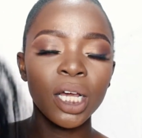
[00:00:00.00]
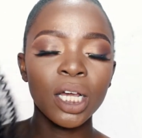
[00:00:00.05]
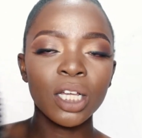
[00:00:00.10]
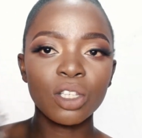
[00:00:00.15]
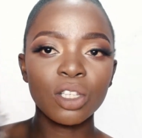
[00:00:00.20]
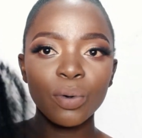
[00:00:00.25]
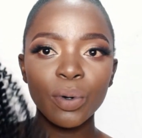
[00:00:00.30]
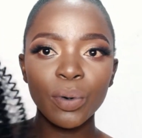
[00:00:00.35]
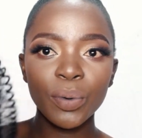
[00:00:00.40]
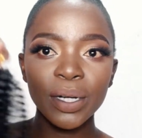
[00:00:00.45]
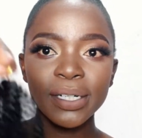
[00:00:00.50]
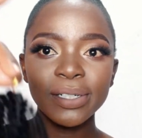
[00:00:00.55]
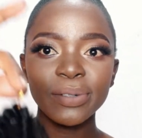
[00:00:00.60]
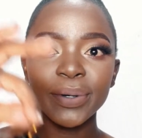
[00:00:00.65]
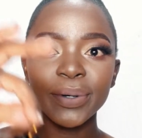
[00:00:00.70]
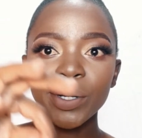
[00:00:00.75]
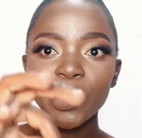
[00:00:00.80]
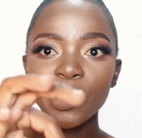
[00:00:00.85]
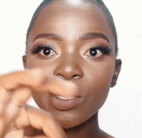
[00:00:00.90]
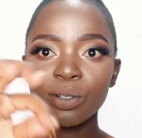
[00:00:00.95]
So what
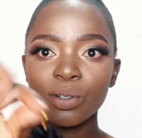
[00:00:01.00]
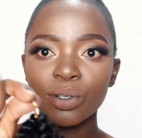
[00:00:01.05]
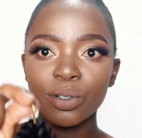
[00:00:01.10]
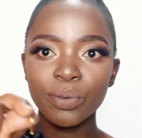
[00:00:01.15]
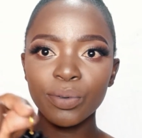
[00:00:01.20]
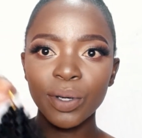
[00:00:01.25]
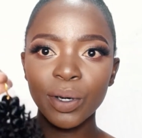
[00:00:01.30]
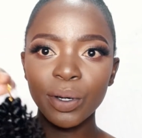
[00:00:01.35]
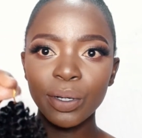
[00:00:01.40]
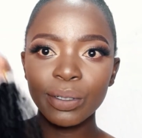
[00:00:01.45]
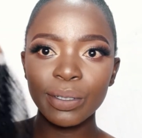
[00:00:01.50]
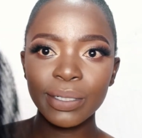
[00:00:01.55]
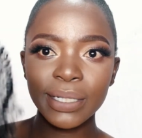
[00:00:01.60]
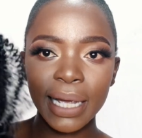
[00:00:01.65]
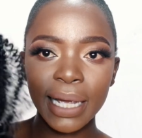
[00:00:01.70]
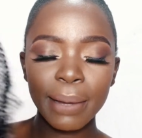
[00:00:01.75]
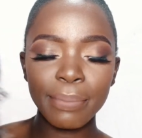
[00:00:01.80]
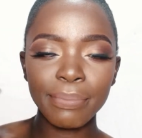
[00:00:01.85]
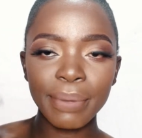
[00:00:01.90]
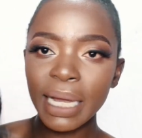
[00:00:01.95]
we're going to do, we're going to
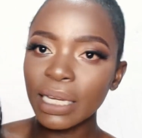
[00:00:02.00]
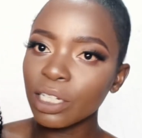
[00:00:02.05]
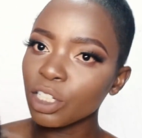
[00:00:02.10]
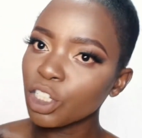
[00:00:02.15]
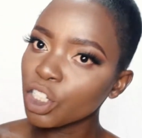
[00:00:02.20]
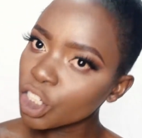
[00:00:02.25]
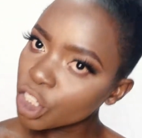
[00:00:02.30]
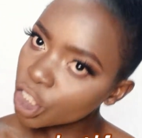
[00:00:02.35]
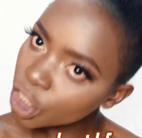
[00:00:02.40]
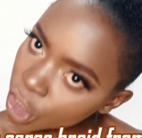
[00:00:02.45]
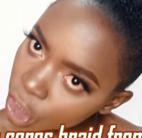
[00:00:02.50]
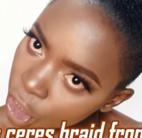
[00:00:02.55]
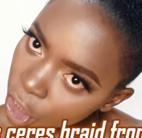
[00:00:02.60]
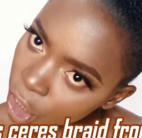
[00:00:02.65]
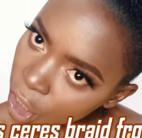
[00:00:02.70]
take a bunch